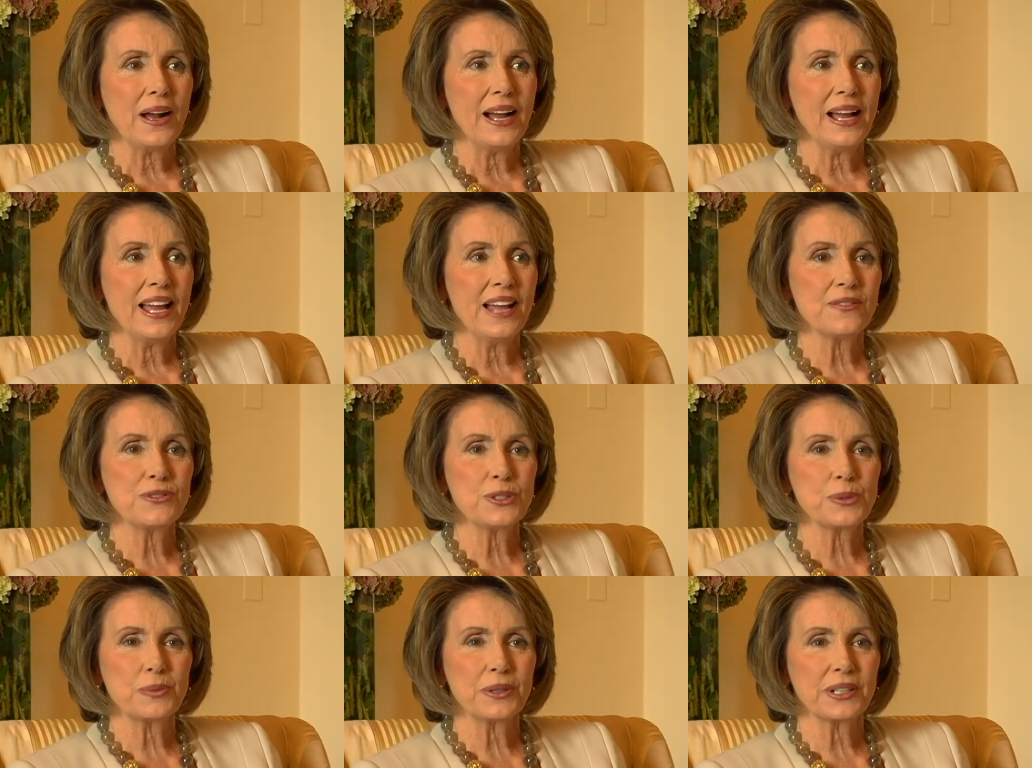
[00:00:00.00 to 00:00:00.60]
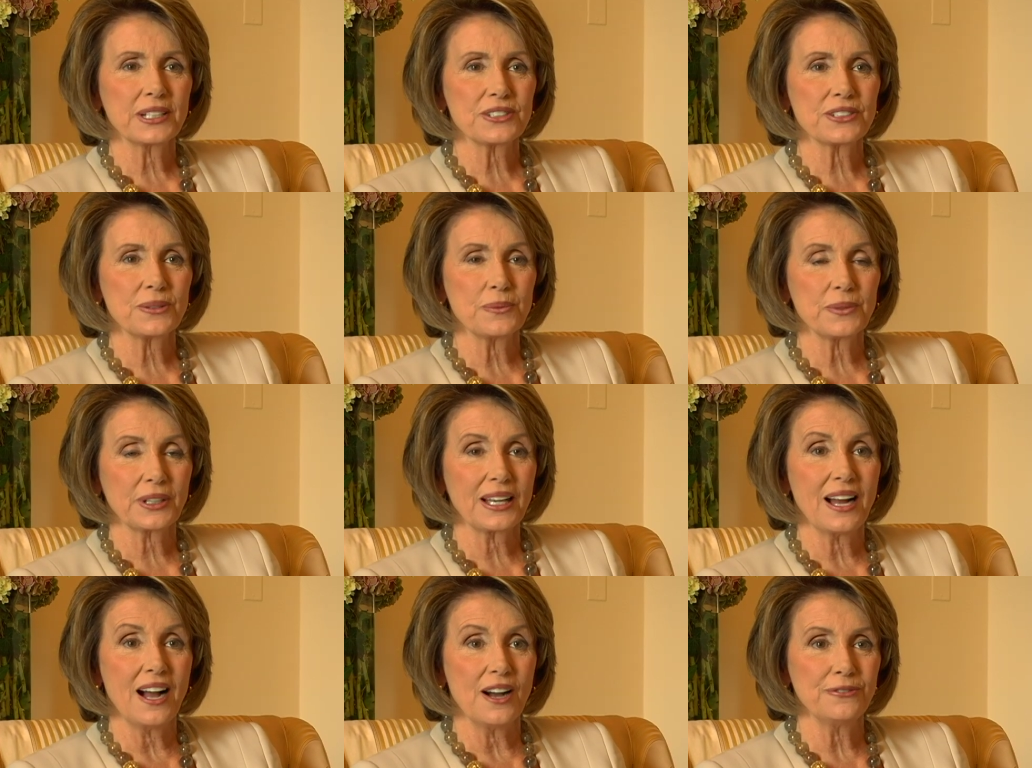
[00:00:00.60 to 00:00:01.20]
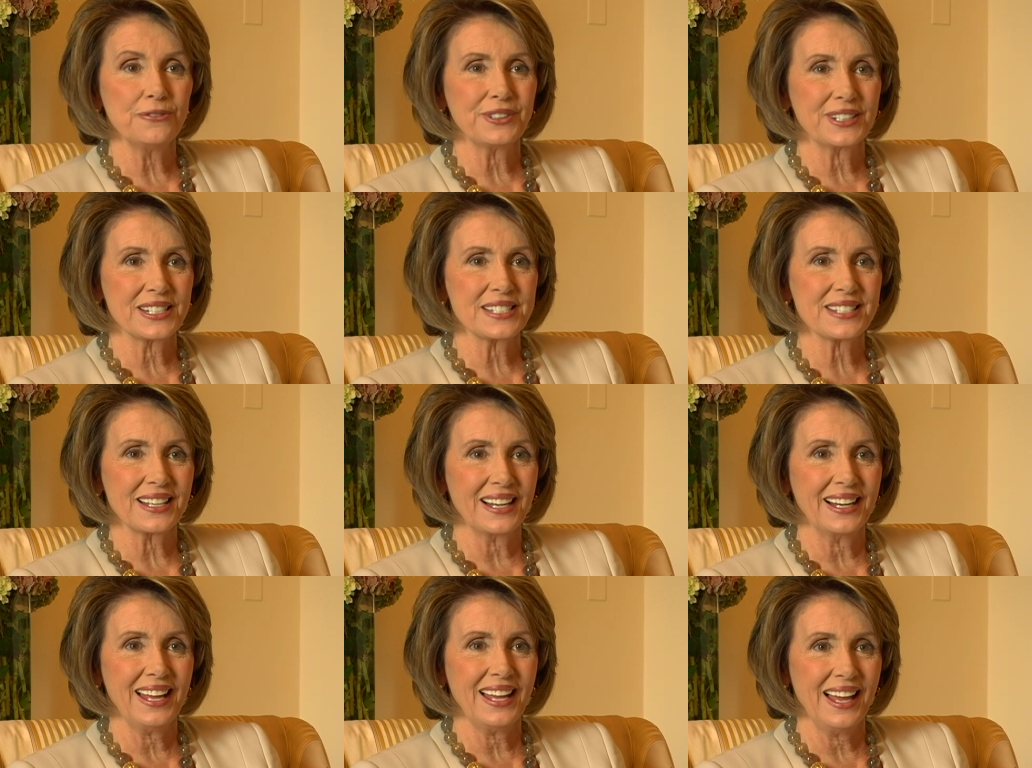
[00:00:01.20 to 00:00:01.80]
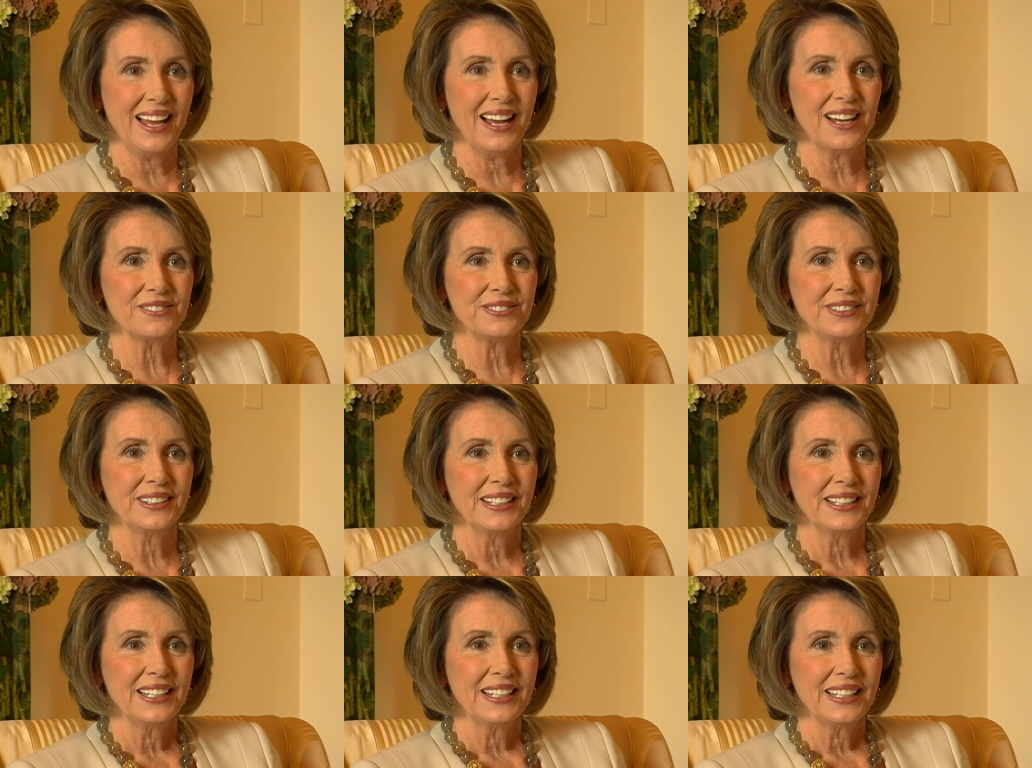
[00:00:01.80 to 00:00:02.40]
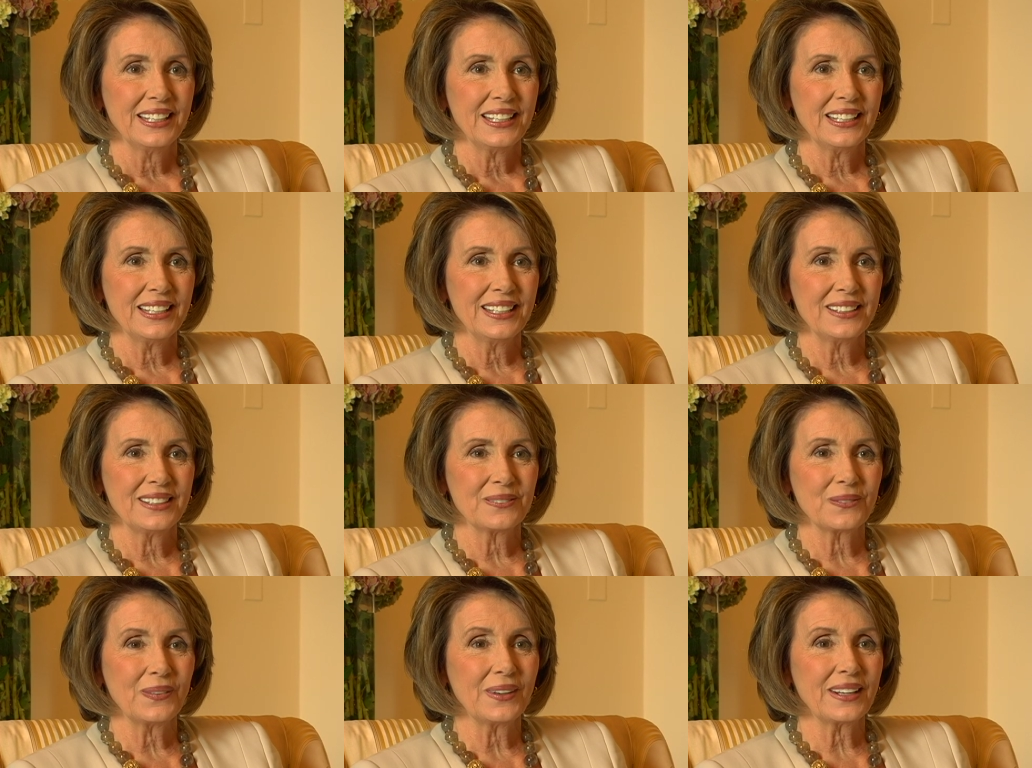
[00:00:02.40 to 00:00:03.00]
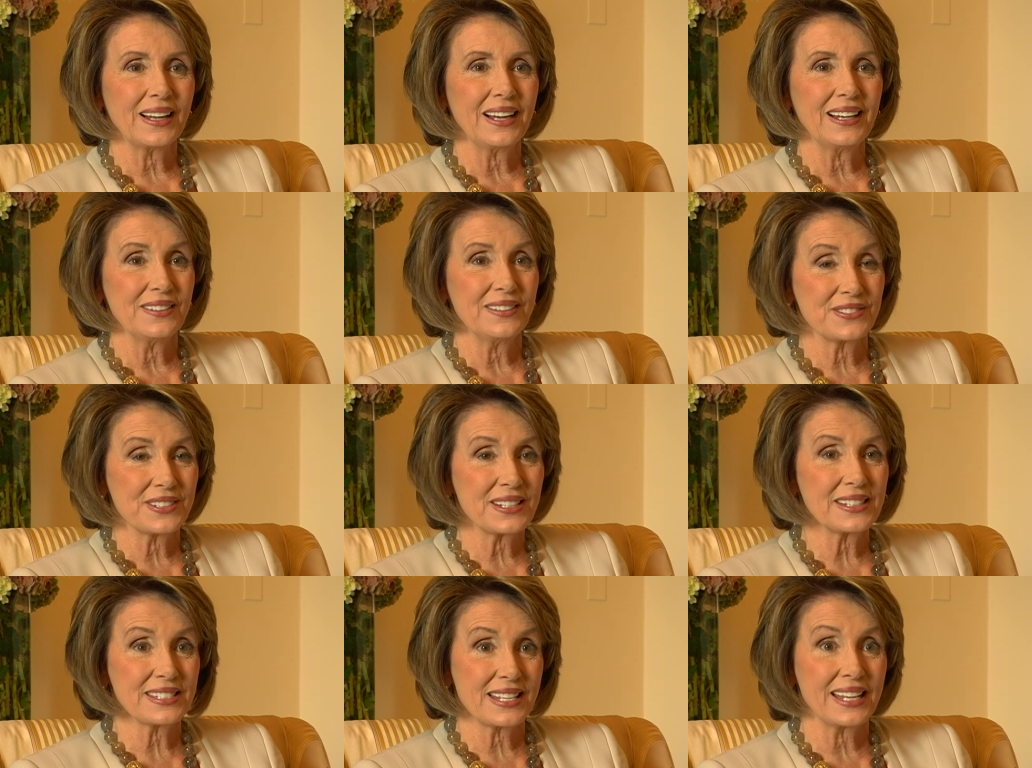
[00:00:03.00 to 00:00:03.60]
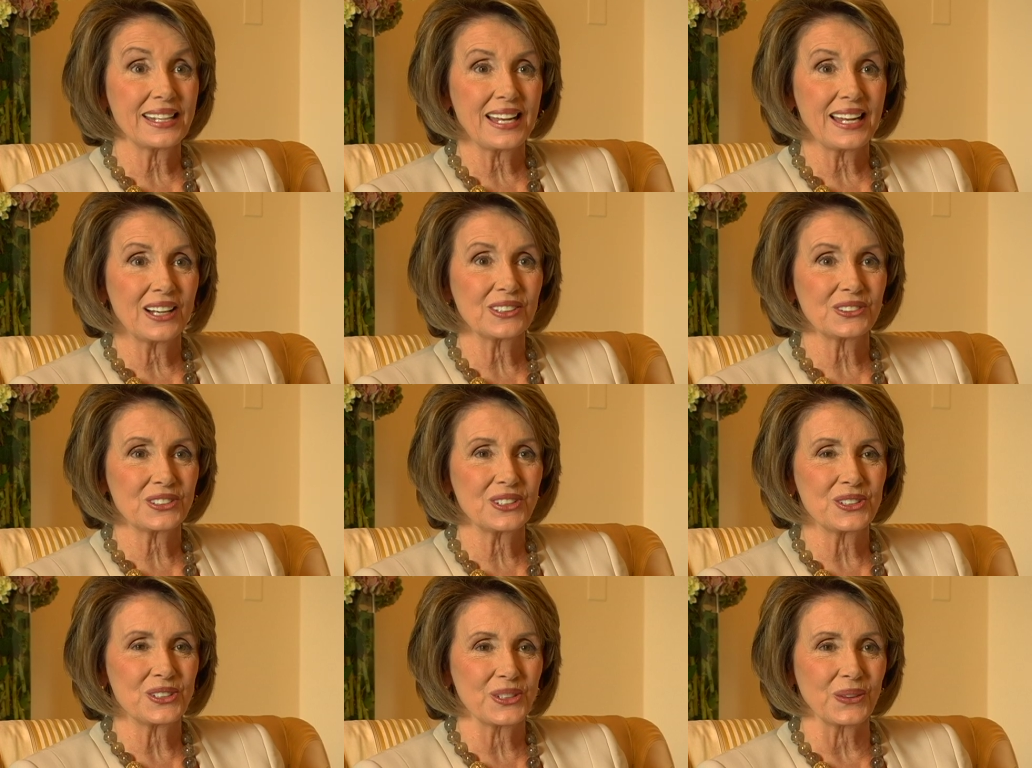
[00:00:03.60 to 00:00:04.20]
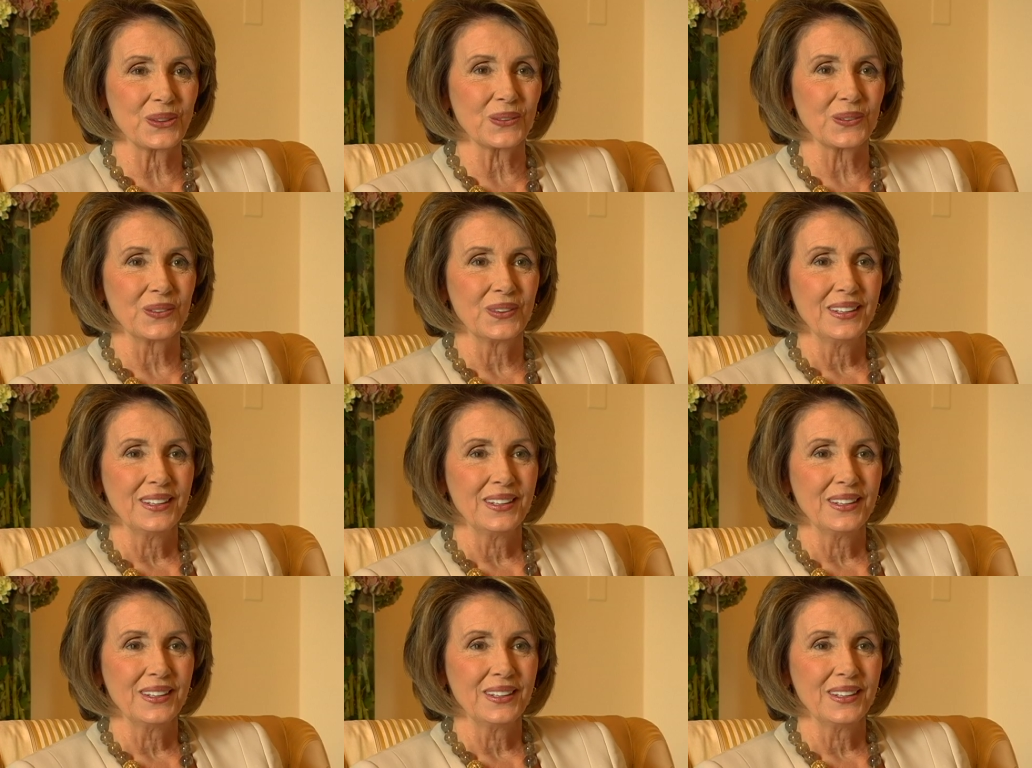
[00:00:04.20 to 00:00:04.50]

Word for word: I have springs from the confidence I have in what I have set out to do.